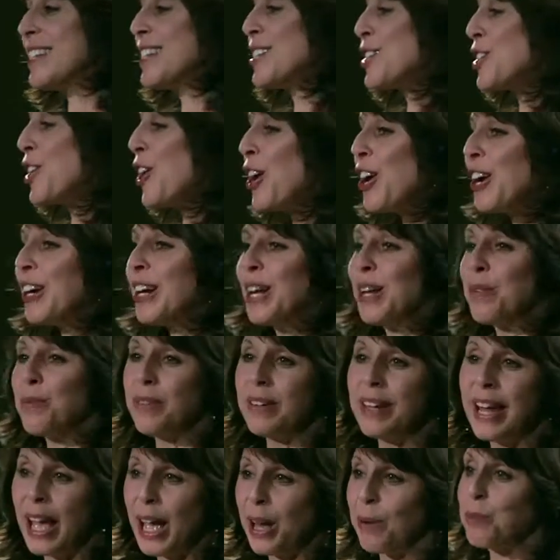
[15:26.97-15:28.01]
start
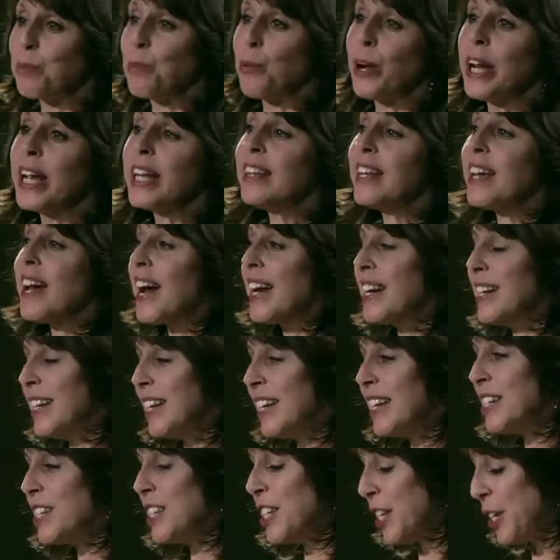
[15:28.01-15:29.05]
and bring the
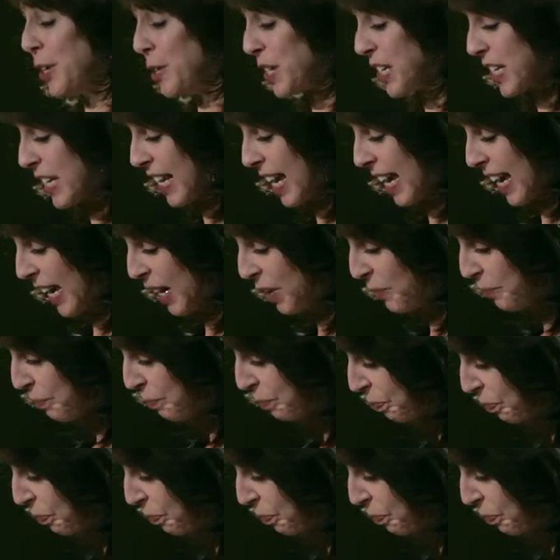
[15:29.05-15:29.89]
idea to you today.